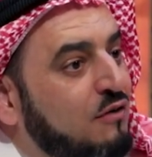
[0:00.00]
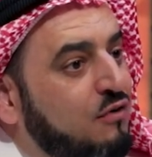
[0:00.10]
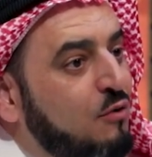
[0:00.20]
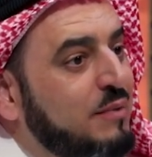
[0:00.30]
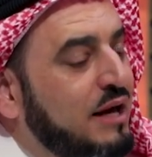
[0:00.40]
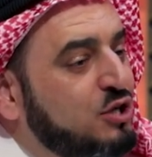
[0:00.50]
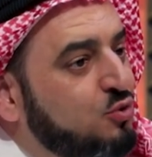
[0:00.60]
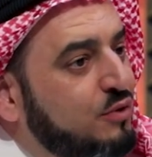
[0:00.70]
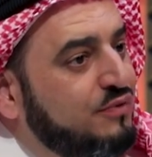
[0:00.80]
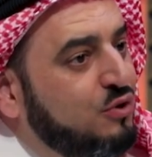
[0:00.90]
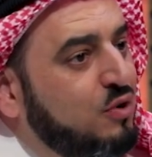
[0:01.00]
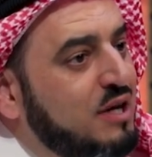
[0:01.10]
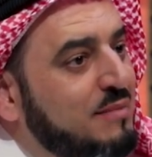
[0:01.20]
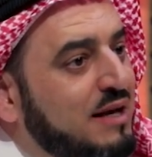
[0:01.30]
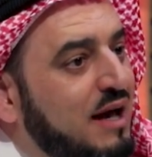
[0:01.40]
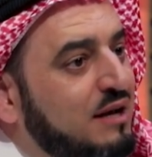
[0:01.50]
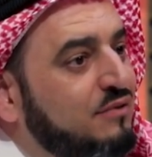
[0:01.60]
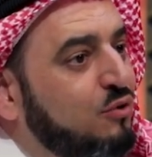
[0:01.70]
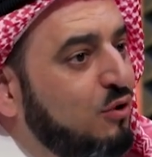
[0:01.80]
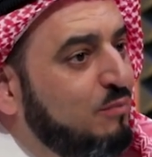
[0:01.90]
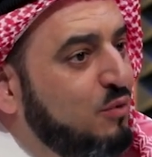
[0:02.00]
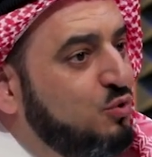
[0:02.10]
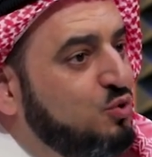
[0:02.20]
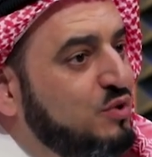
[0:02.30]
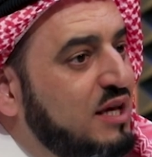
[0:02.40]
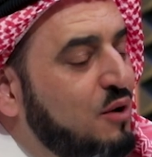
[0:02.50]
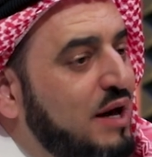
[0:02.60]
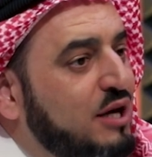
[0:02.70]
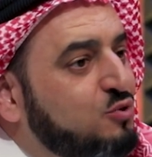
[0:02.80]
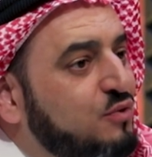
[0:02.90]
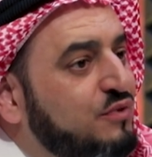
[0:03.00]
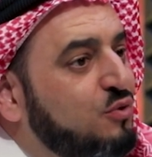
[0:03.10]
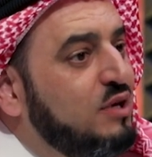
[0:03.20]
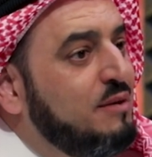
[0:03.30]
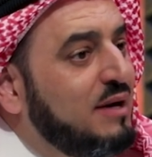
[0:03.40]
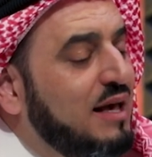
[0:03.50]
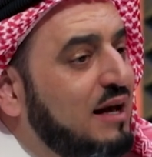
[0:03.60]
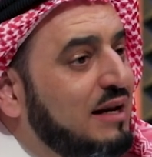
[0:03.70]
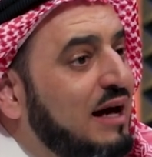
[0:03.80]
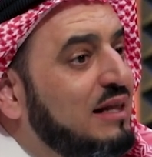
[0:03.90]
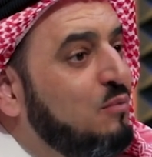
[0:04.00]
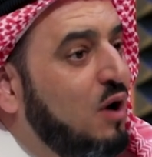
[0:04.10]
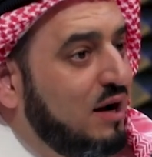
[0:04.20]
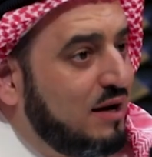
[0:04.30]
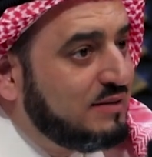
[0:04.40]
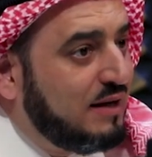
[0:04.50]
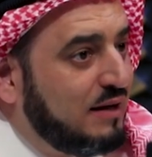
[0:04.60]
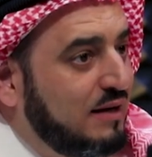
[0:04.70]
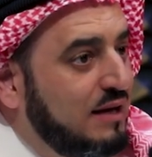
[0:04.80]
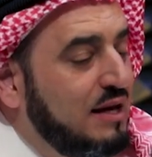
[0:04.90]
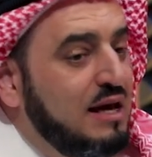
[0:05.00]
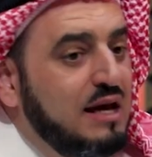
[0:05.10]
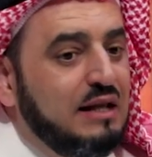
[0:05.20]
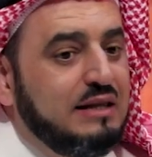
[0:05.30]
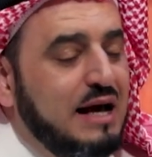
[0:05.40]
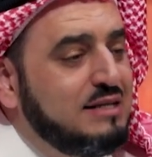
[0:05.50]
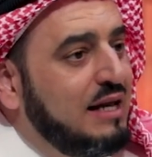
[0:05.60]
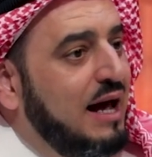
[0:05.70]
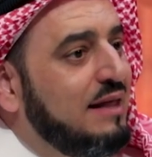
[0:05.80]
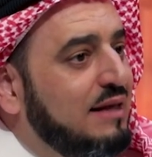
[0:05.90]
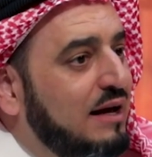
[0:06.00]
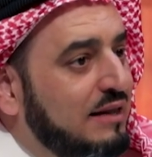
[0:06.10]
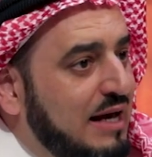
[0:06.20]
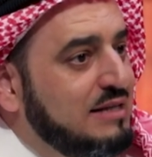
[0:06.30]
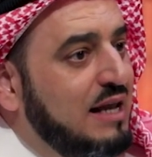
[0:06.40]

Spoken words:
They live everywhere in a state of existential alienation, always seeing their presence as temporary.